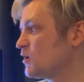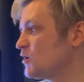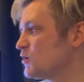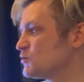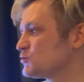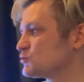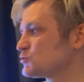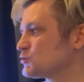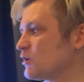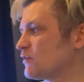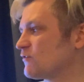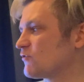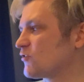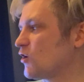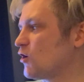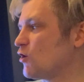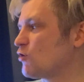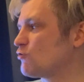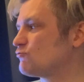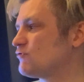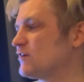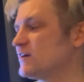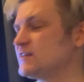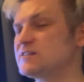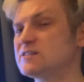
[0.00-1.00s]
So I've got a
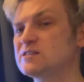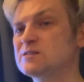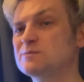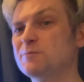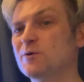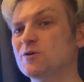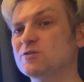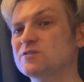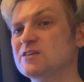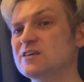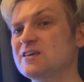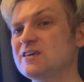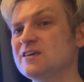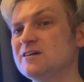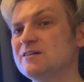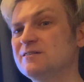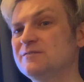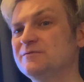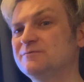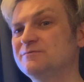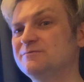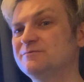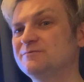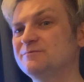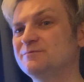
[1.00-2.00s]
red spotty
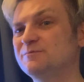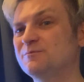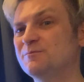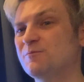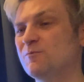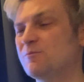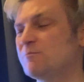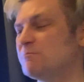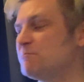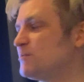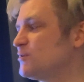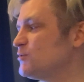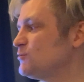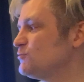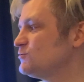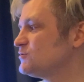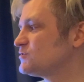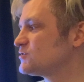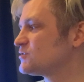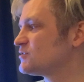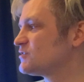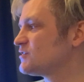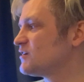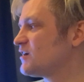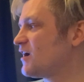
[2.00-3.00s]

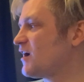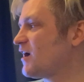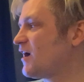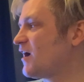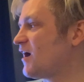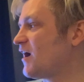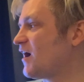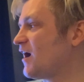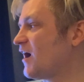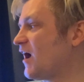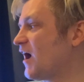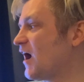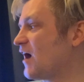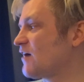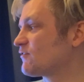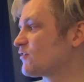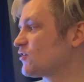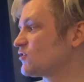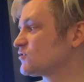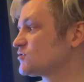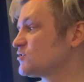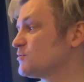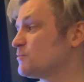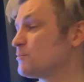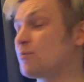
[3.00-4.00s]
boot, I've
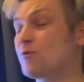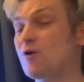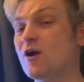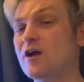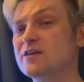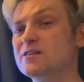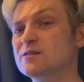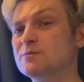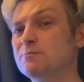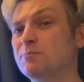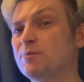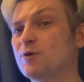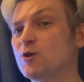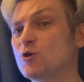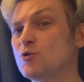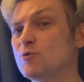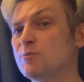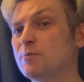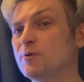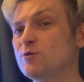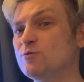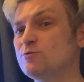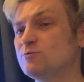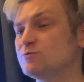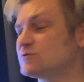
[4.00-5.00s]
got a bright blue
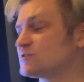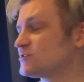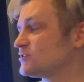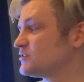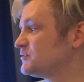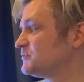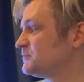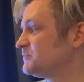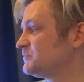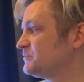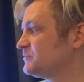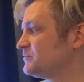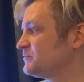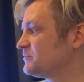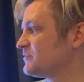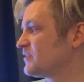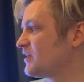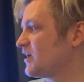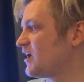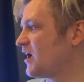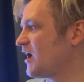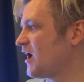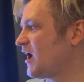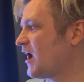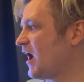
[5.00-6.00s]
boot,
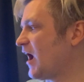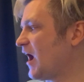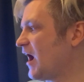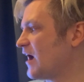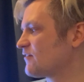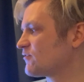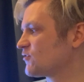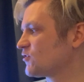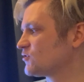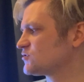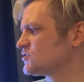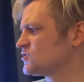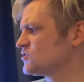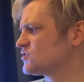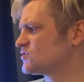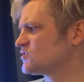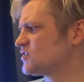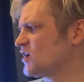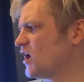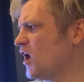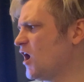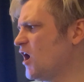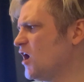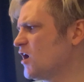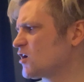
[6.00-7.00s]
I've got a
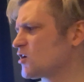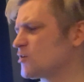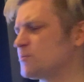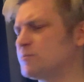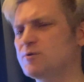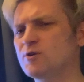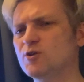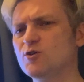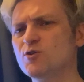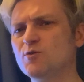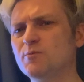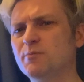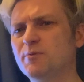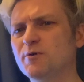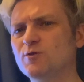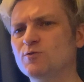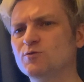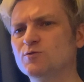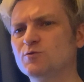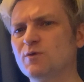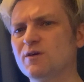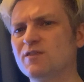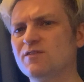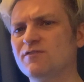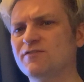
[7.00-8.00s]
dark blue
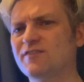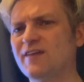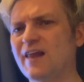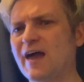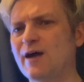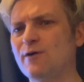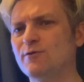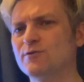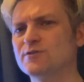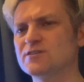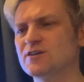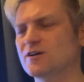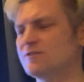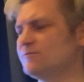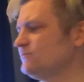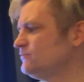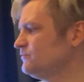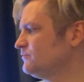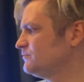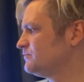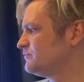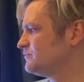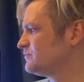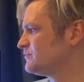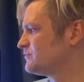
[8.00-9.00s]
boot with flowers on,
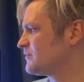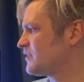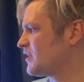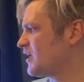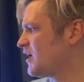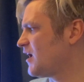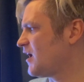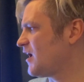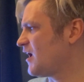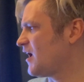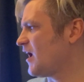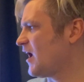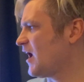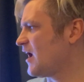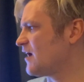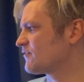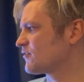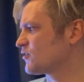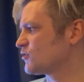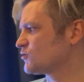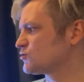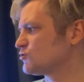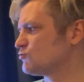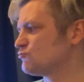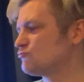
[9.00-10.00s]
I've
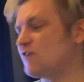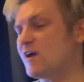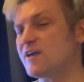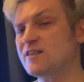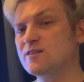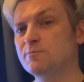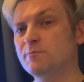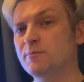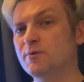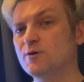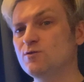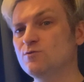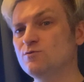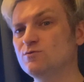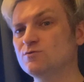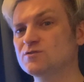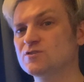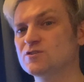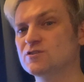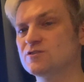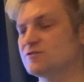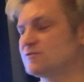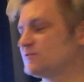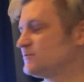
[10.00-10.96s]
got a red boot,